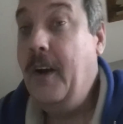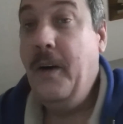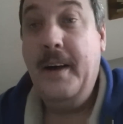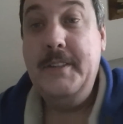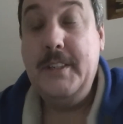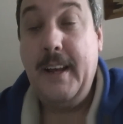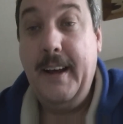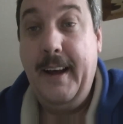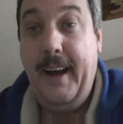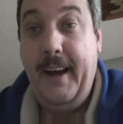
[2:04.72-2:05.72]
I'm just going
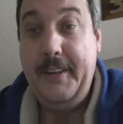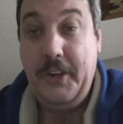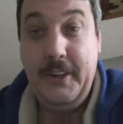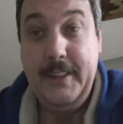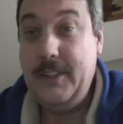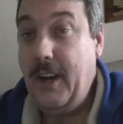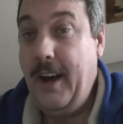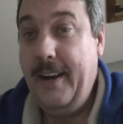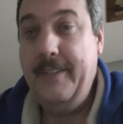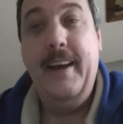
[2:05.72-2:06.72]
to turn this
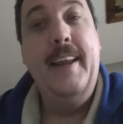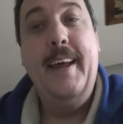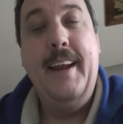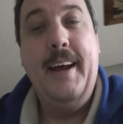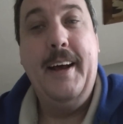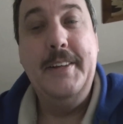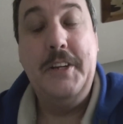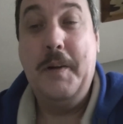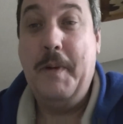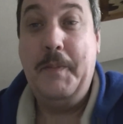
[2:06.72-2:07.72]
off and then
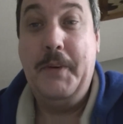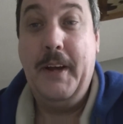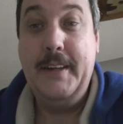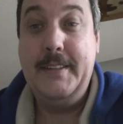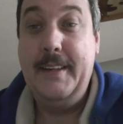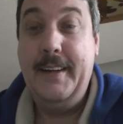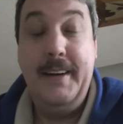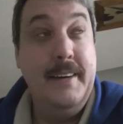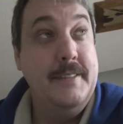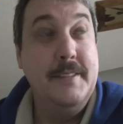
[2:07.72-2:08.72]
start my production
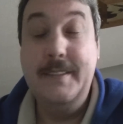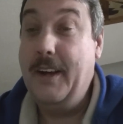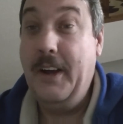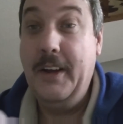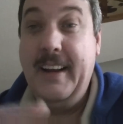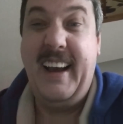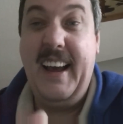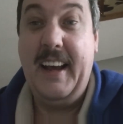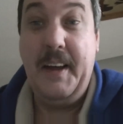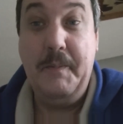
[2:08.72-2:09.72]
here. So, like, I
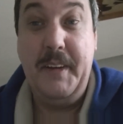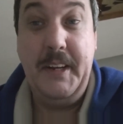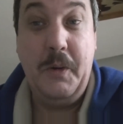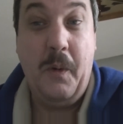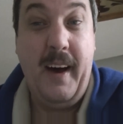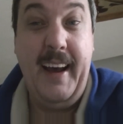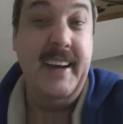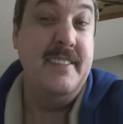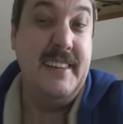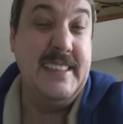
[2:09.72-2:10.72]
got to be
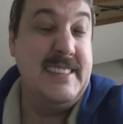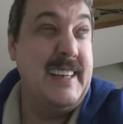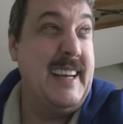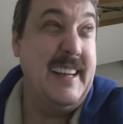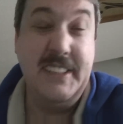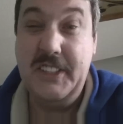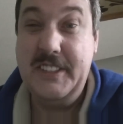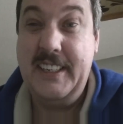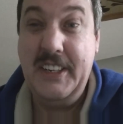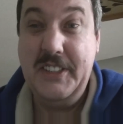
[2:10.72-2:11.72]
quiet because the kids are
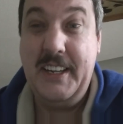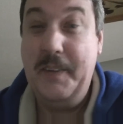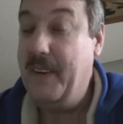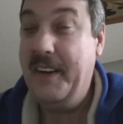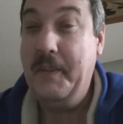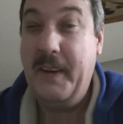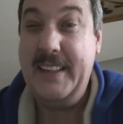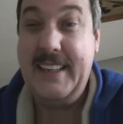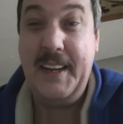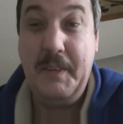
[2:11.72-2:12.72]
still sleeping. Everybody's
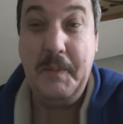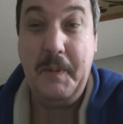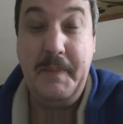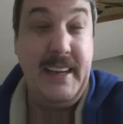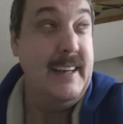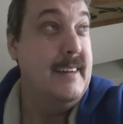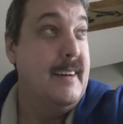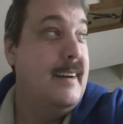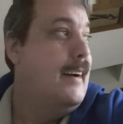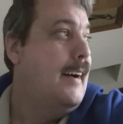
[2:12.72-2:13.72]
sleeping but me.
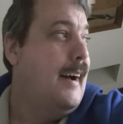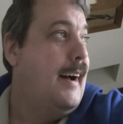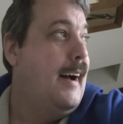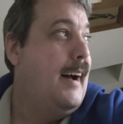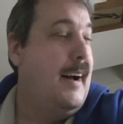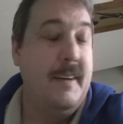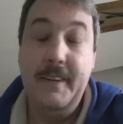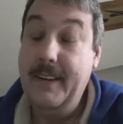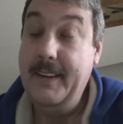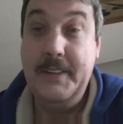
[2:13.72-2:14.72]

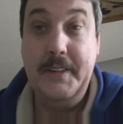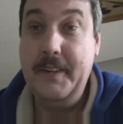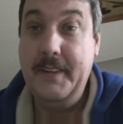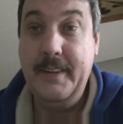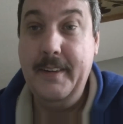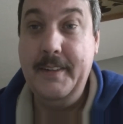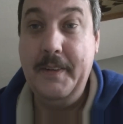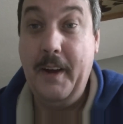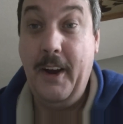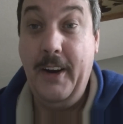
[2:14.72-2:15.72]
It's a
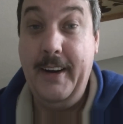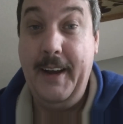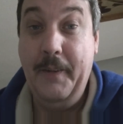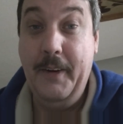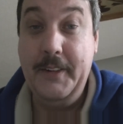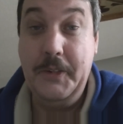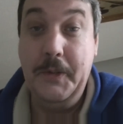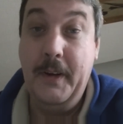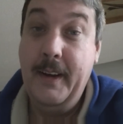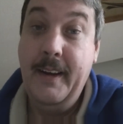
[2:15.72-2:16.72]
hard day at work, too.